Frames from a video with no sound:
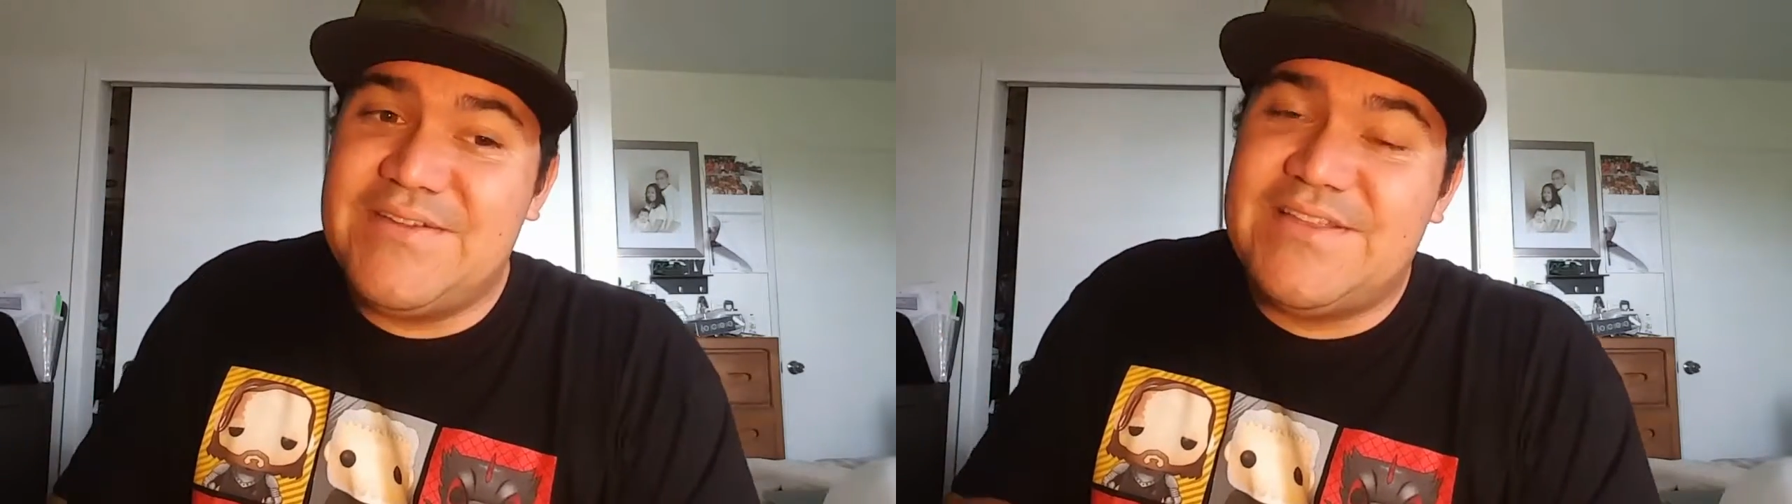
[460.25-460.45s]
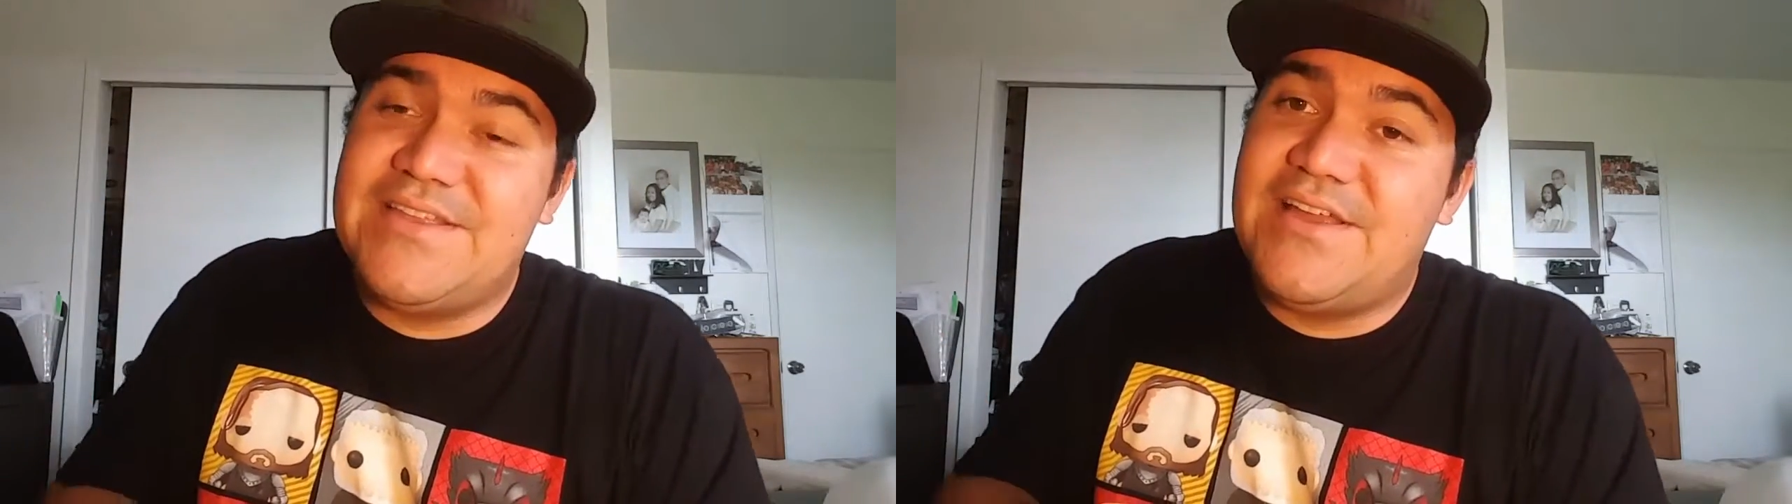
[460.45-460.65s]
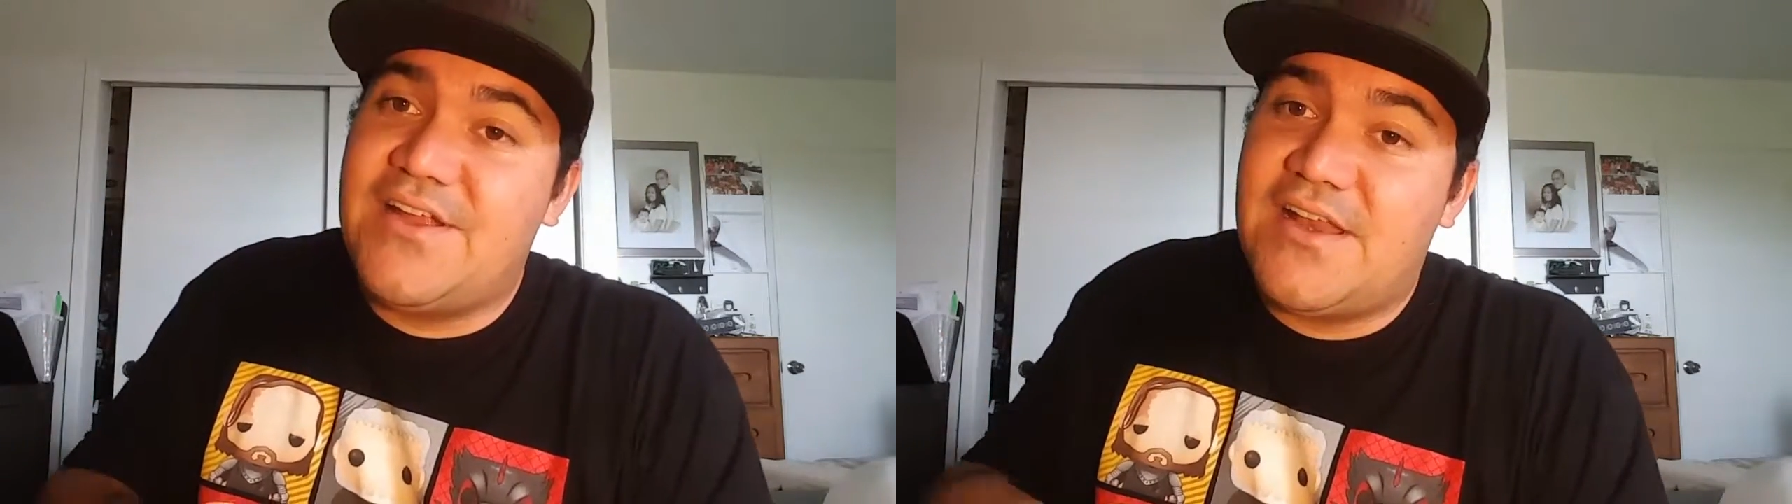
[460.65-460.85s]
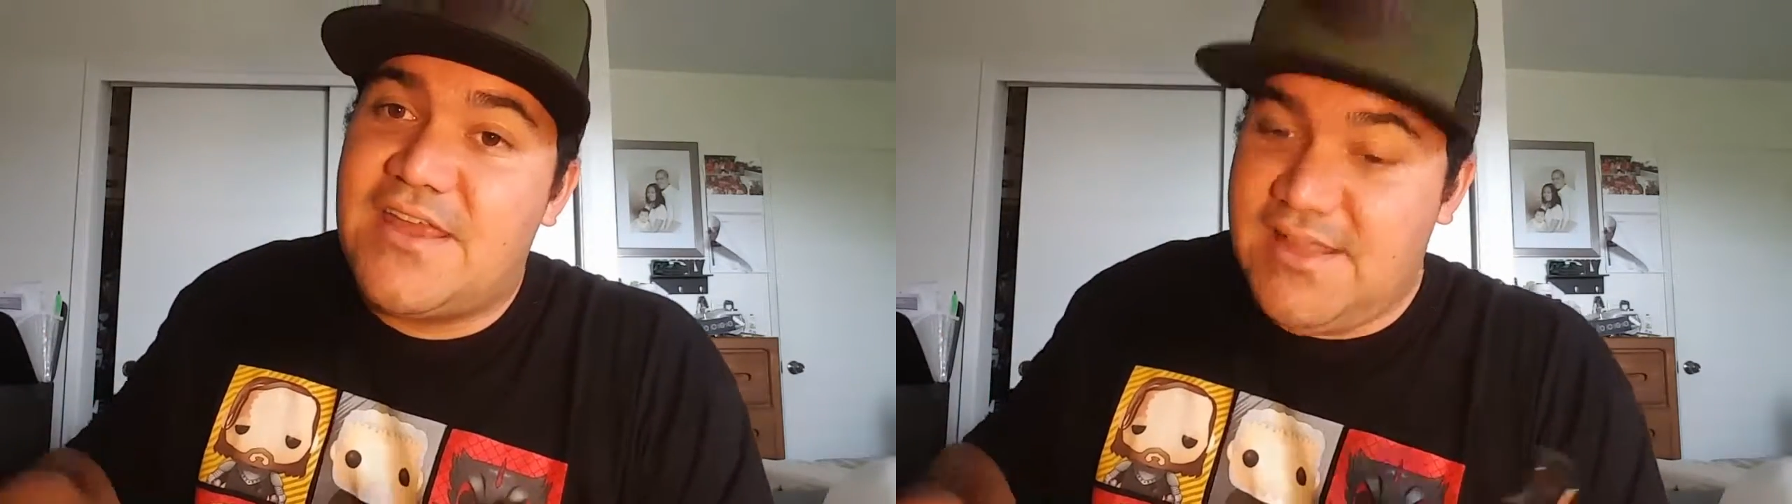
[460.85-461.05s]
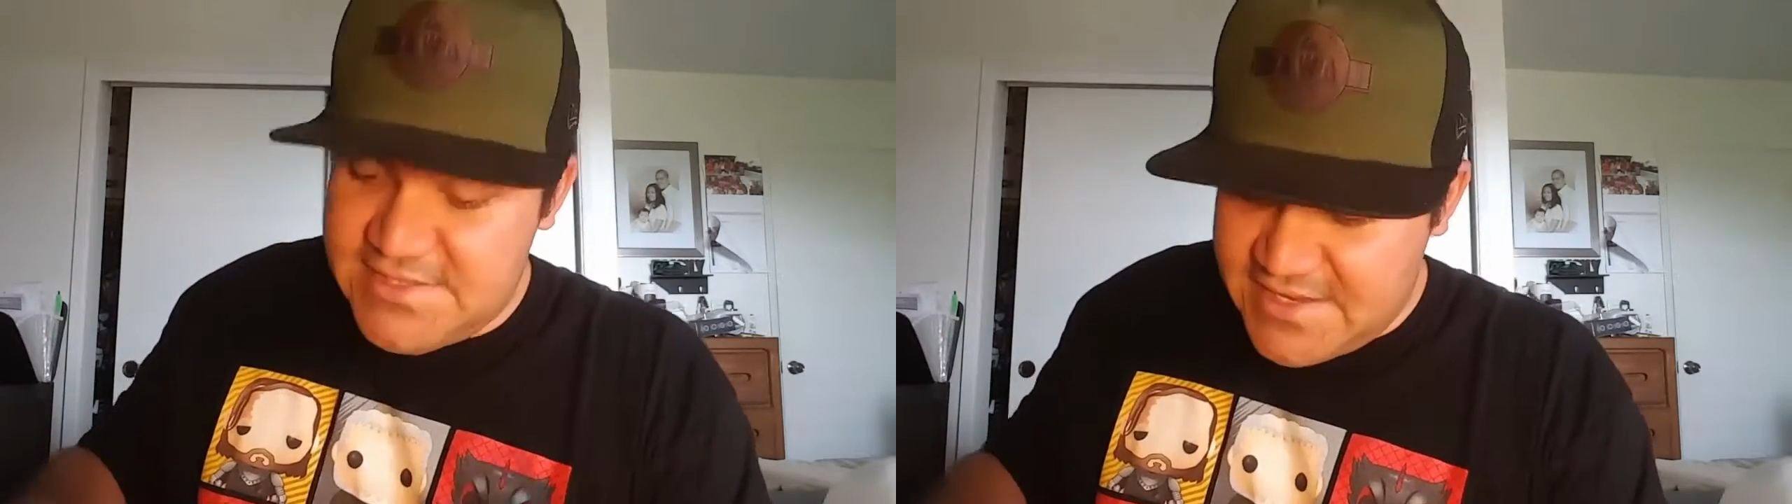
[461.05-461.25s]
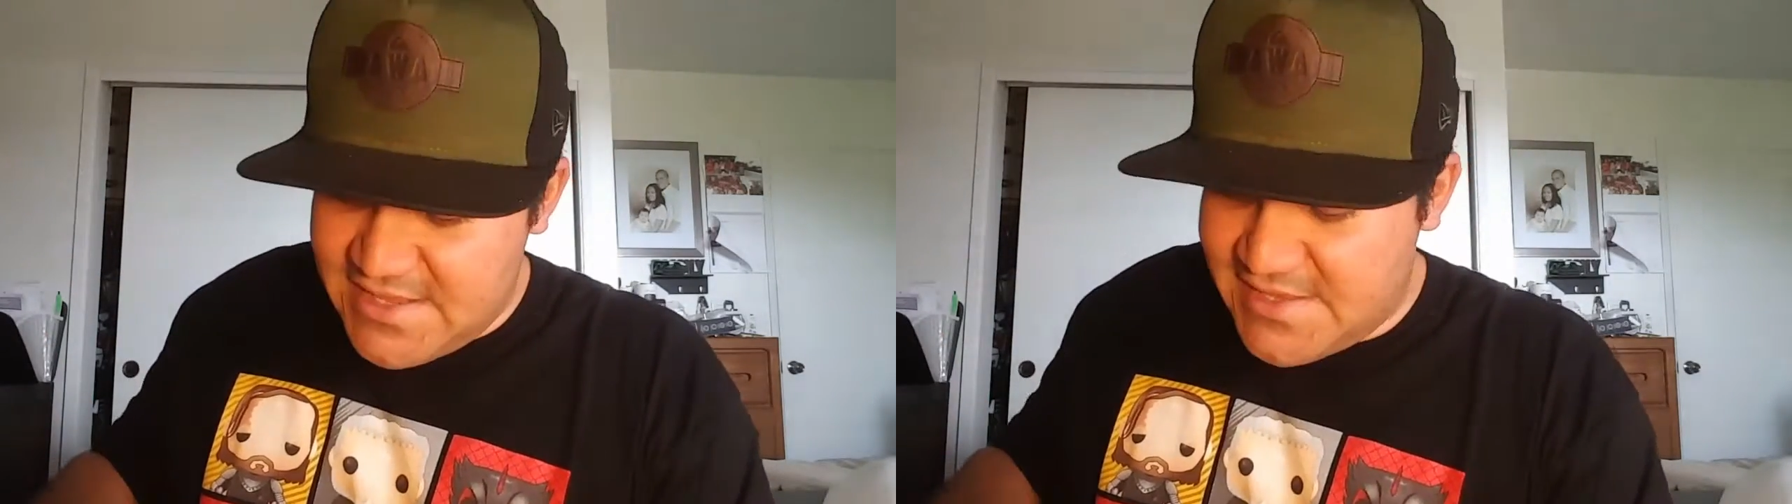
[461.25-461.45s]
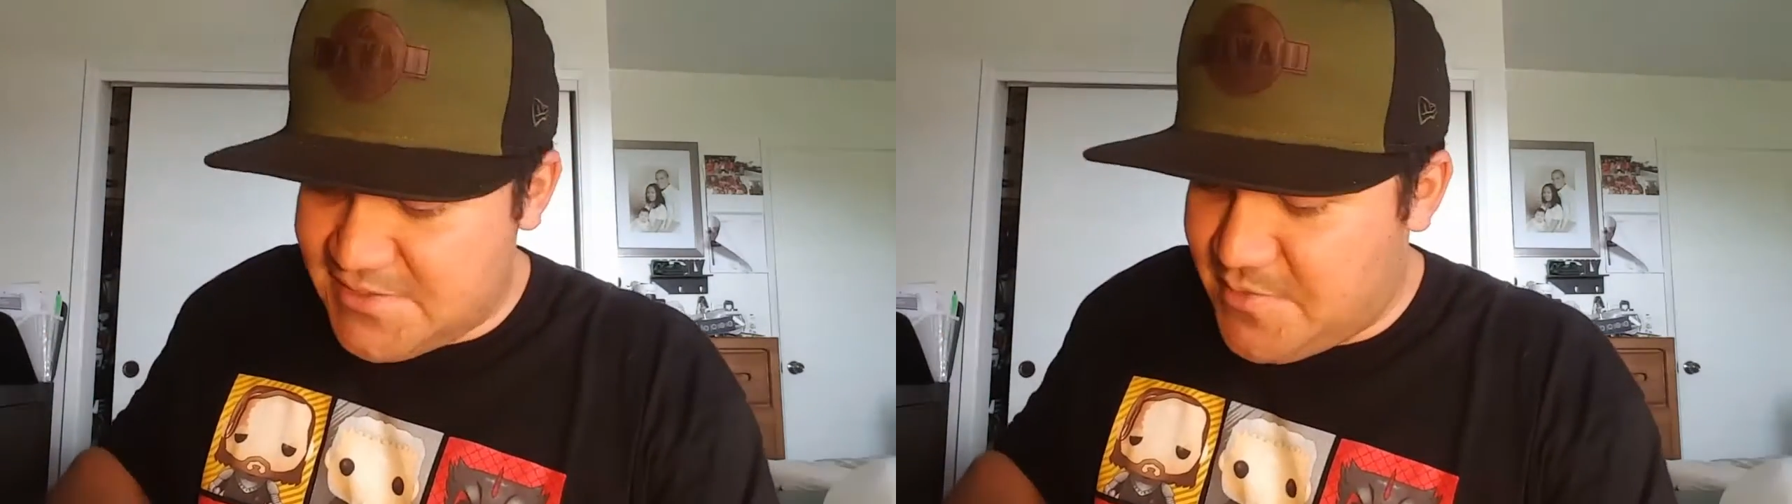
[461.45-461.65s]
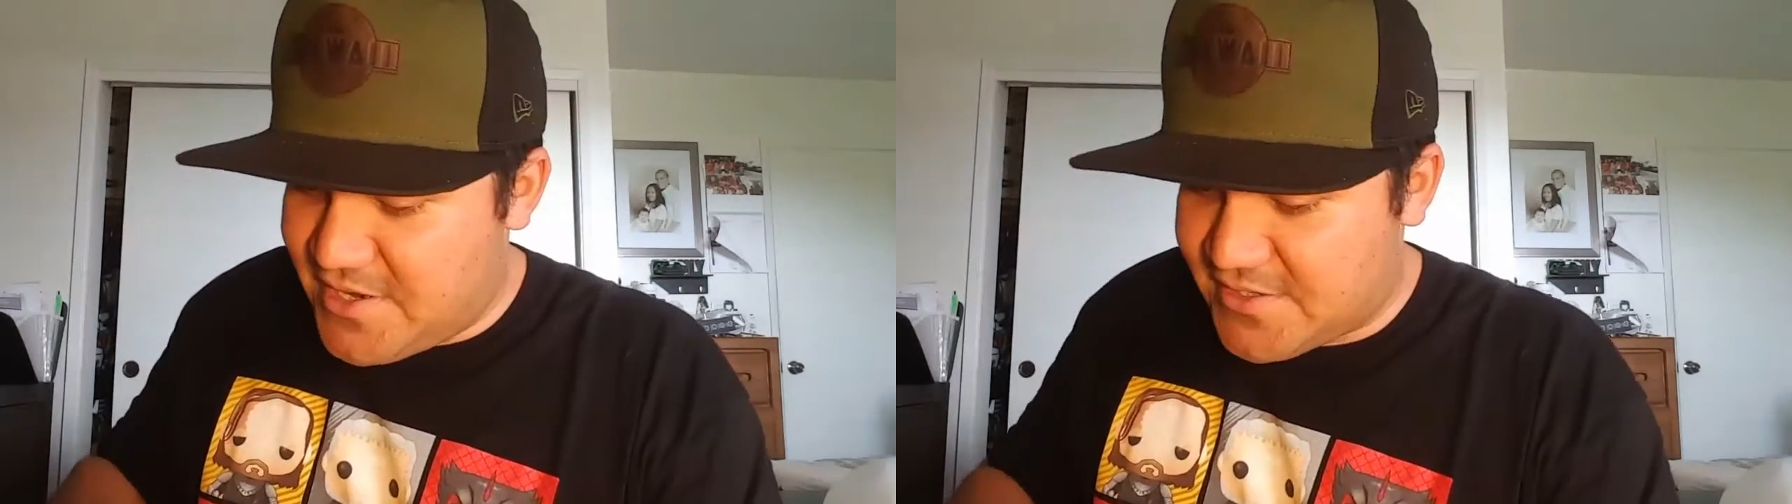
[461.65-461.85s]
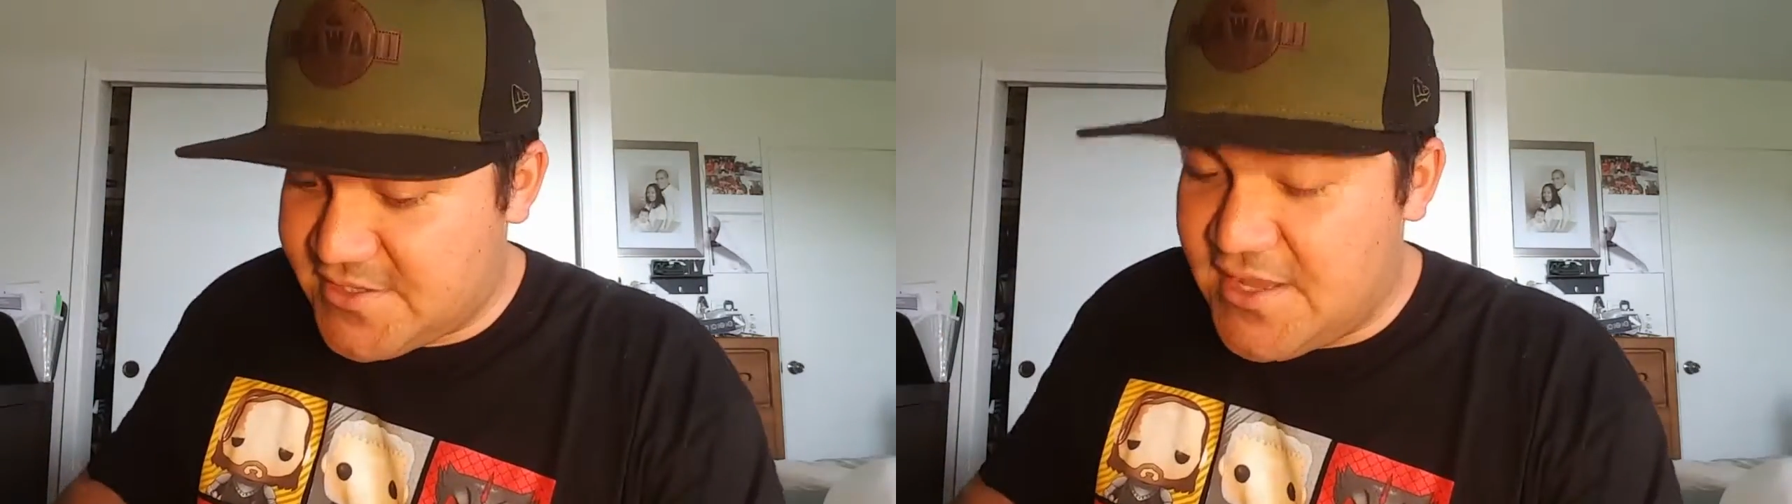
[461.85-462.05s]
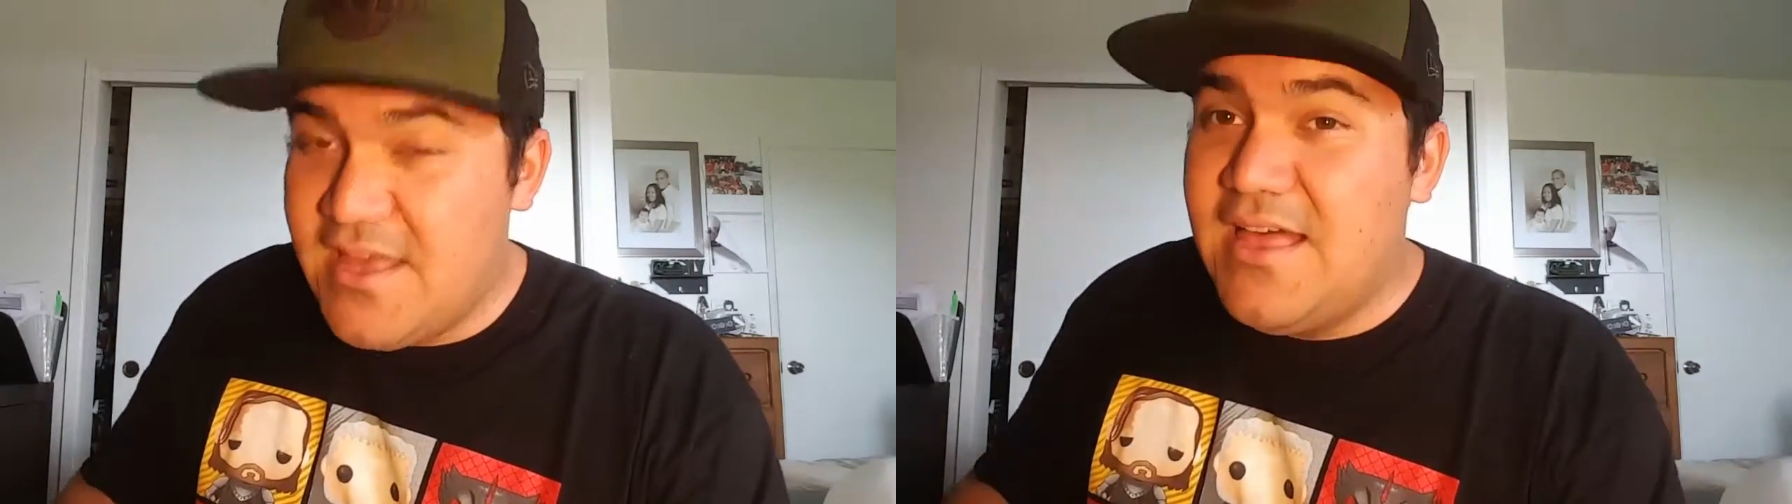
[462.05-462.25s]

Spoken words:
everything that you're going to get inside this box.